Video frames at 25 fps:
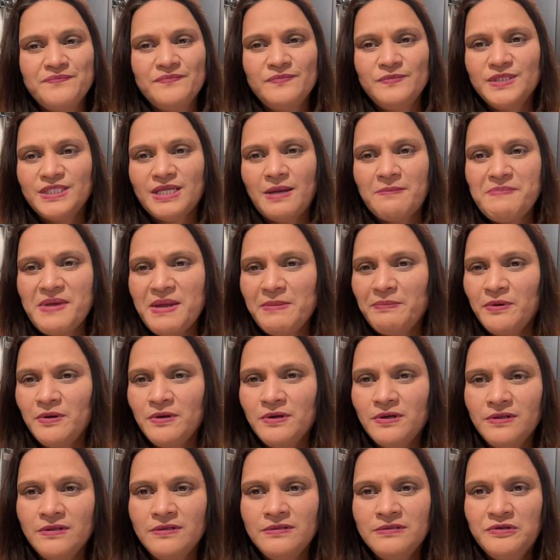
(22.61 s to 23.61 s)
Some
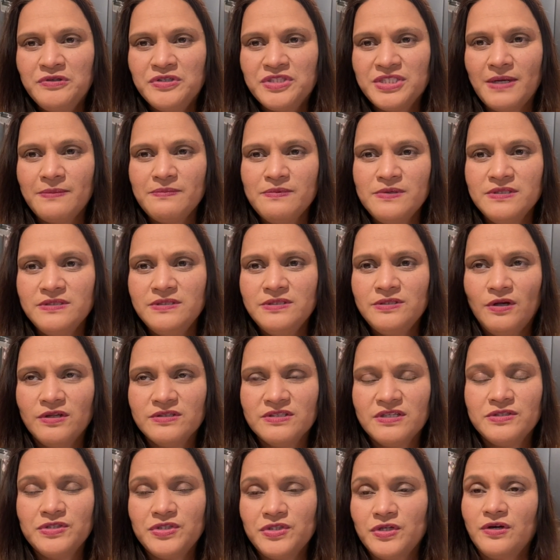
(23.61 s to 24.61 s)
people, some
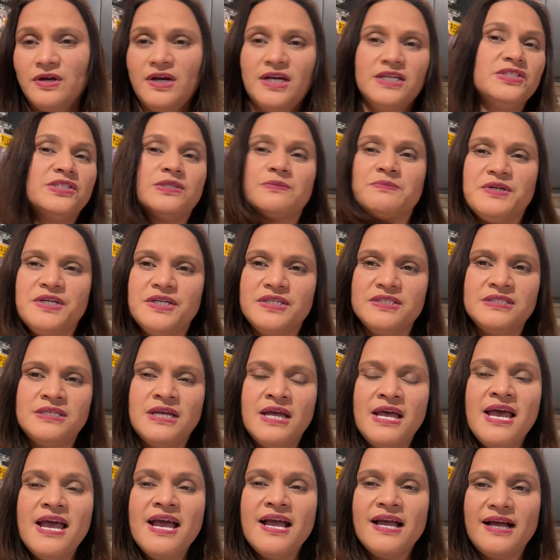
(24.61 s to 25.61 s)
consultants or customers
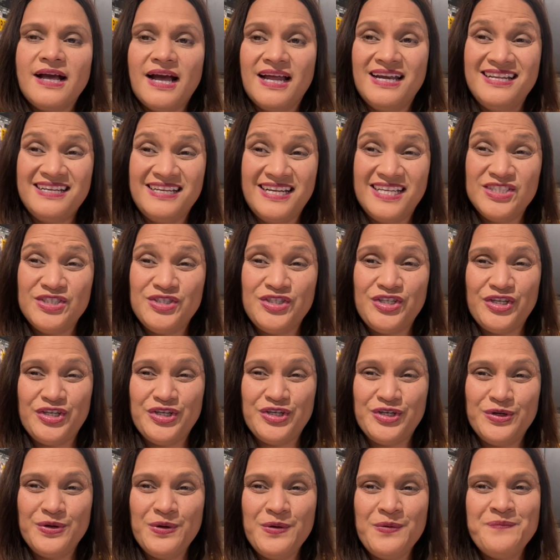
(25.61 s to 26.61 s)
cut it in
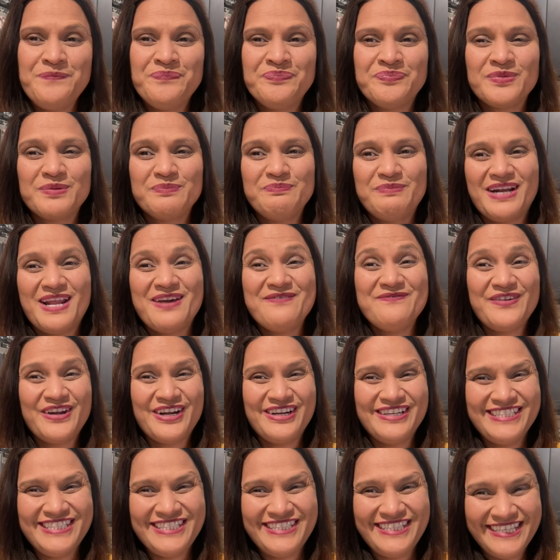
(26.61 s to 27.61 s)
2, but I'm
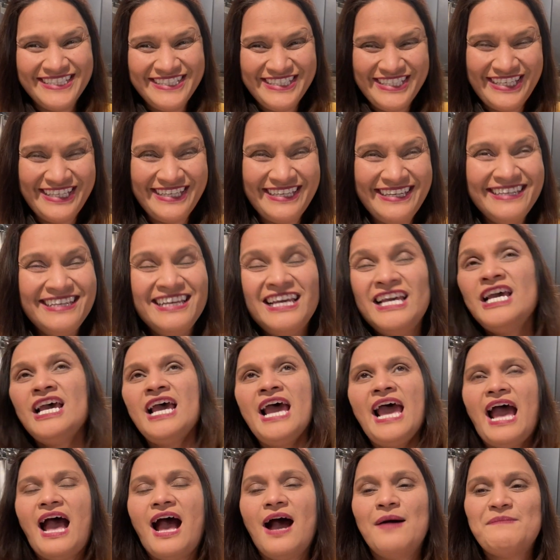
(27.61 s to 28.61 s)
very stingy.
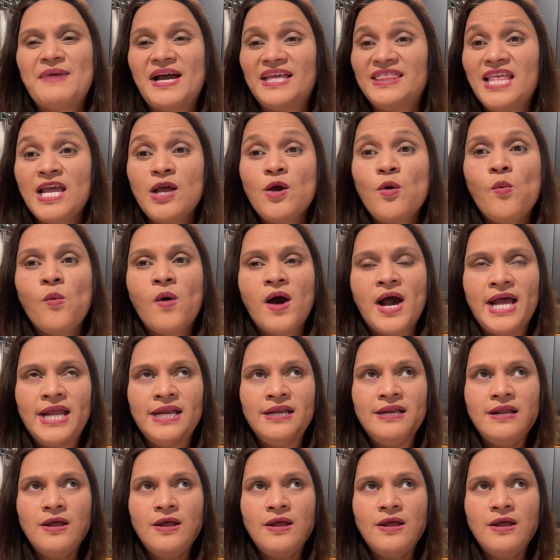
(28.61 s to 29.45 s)
I think when